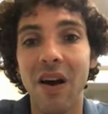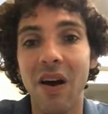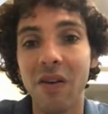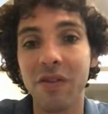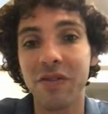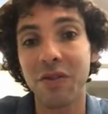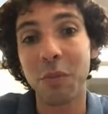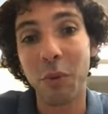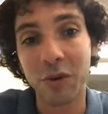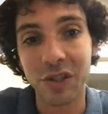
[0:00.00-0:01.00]

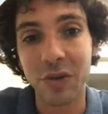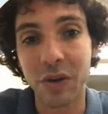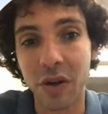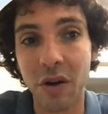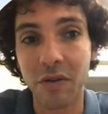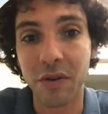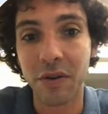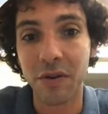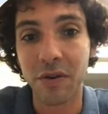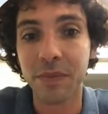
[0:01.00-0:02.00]
supports that you can
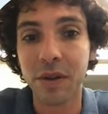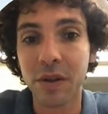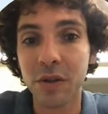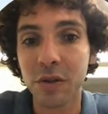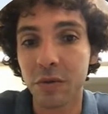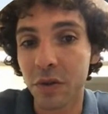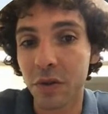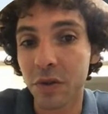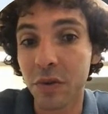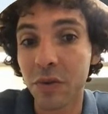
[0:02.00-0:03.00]
offer. So for
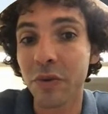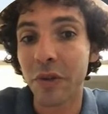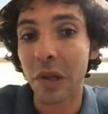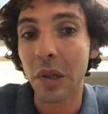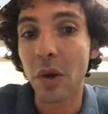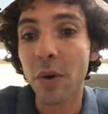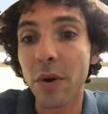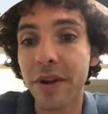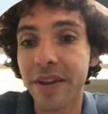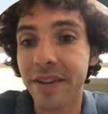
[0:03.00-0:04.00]
students with lower
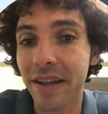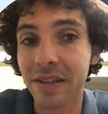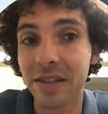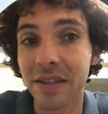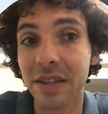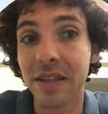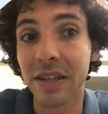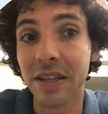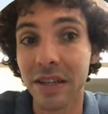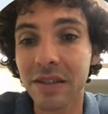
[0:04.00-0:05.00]
intensity
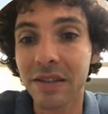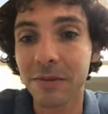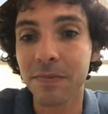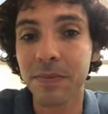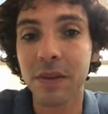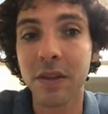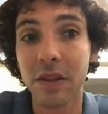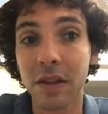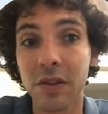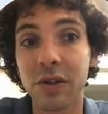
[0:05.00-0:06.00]
needs,
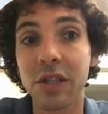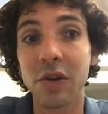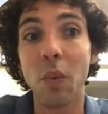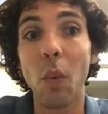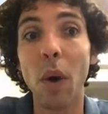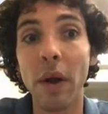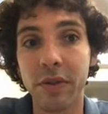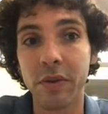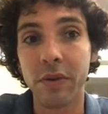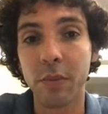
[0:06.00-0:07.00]
these are Tier 1
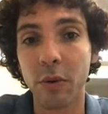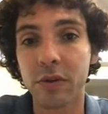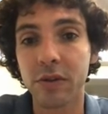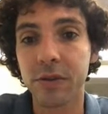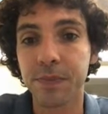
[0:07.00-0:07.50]
supports.